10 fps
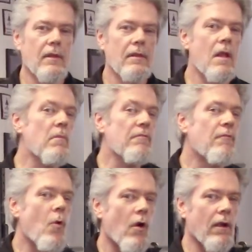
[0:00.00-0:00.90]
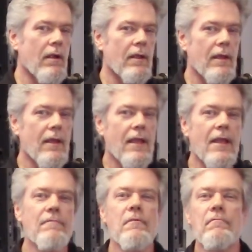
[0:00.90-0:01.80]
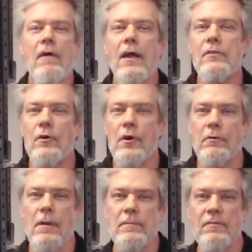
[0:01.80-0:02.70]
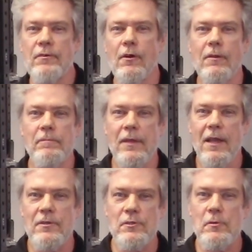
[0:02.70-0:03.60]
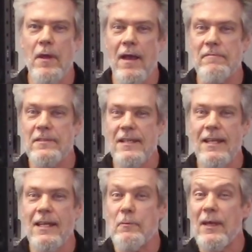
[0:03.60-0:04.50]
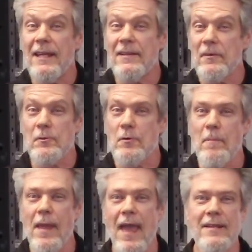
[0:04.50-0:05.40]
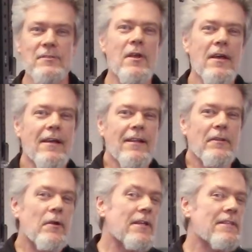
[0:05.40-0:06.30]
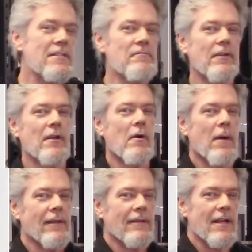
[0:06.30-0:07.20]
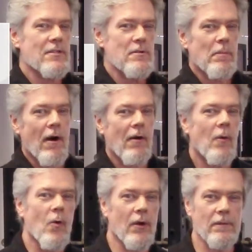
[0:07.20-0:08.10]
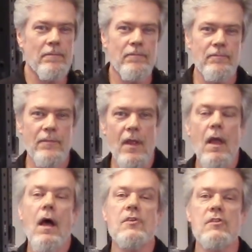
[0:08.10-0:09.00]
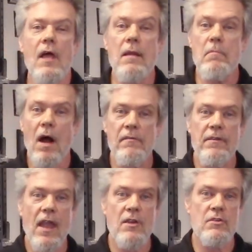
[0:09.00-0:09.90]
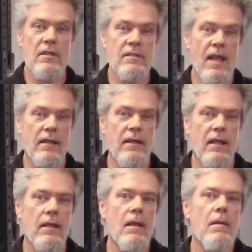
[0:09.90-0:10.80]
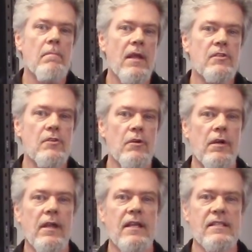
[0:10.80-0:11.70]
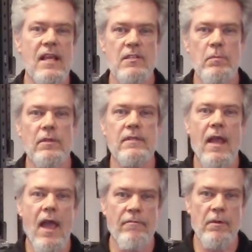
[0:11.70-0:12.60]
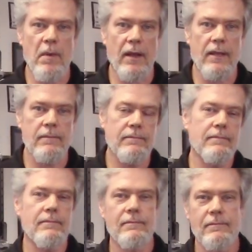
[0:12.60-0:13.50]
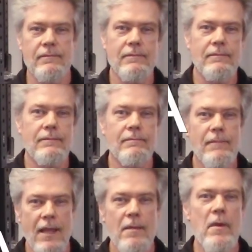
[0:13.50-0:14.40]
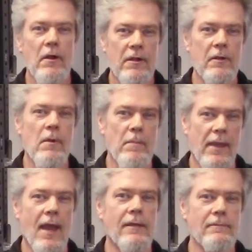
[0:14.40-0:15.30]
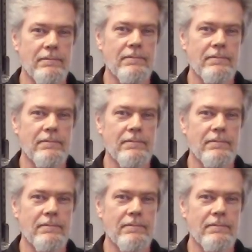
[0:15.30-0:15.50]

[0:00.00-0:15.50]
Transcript: Number four, if you find the hook grip difficult because you have teeny weeny little trump hands, look at this video by the legend Paul Horn. A slight modification in technique makes the hook accessible to everybody. Make America grip again.